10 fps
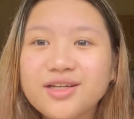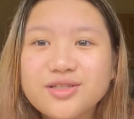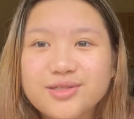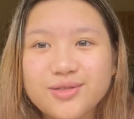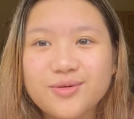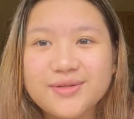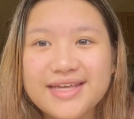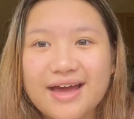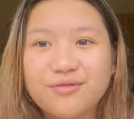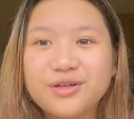So
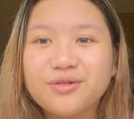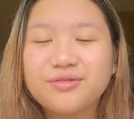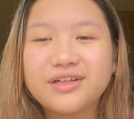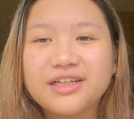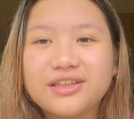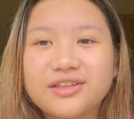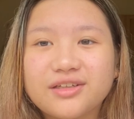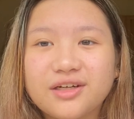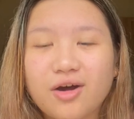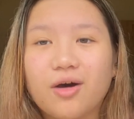yeah, feel free
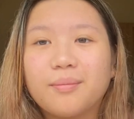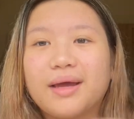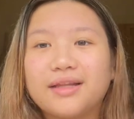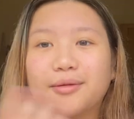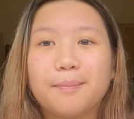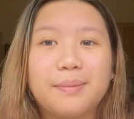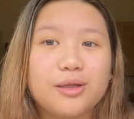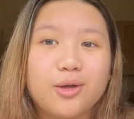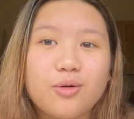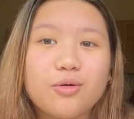to comment
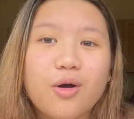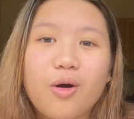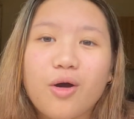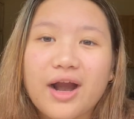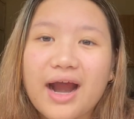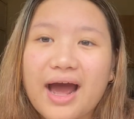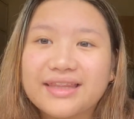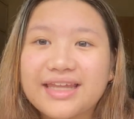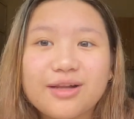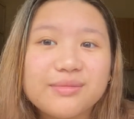below or
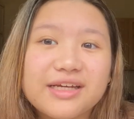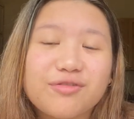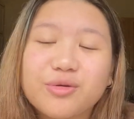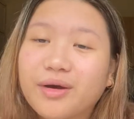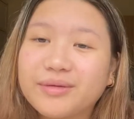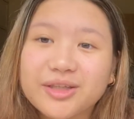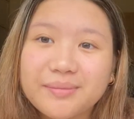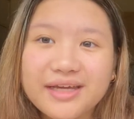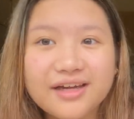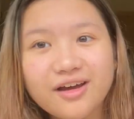tell me if you want me to
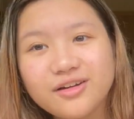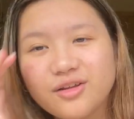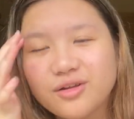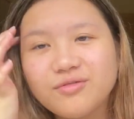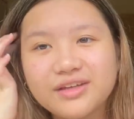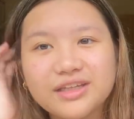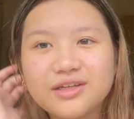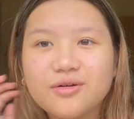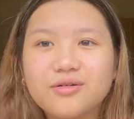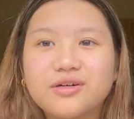make another
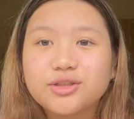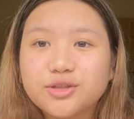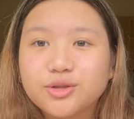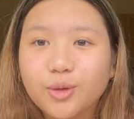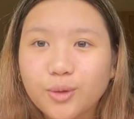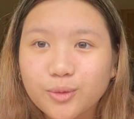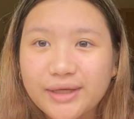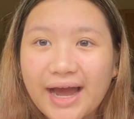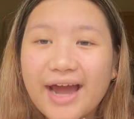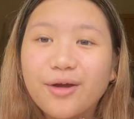video. So
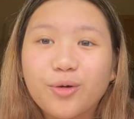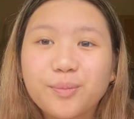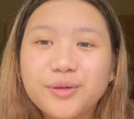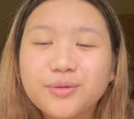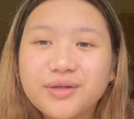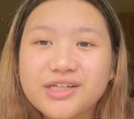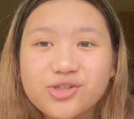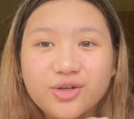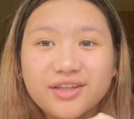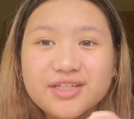yeah, I hope you
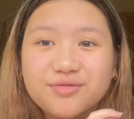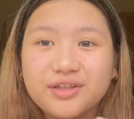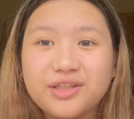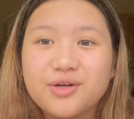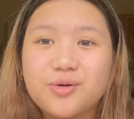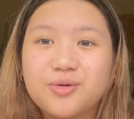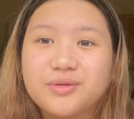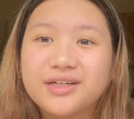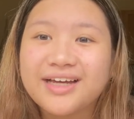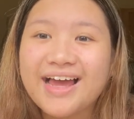enjoy this video.